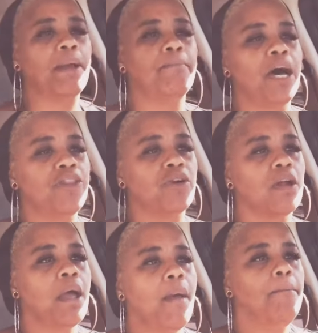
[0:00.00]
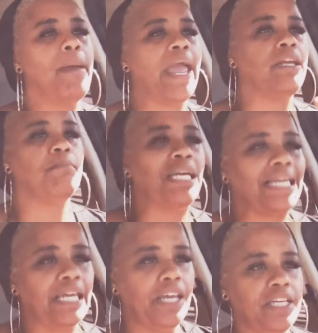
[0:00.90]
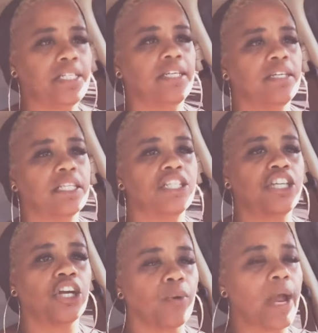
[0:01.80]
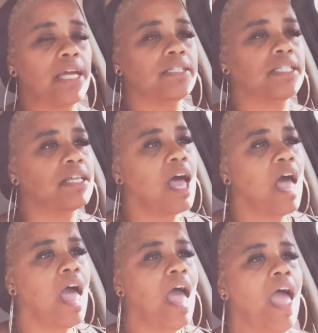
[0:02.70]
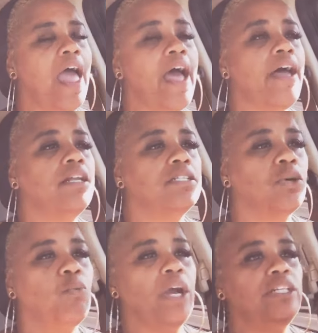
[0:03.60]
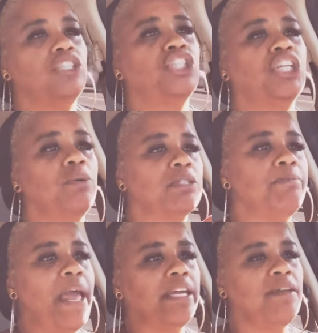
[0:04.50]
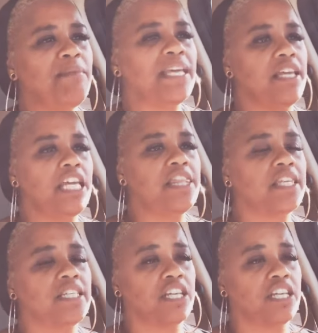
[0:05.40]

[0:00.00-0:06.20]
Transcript: my mother made me eat the cigarettes, and when she was making me eat the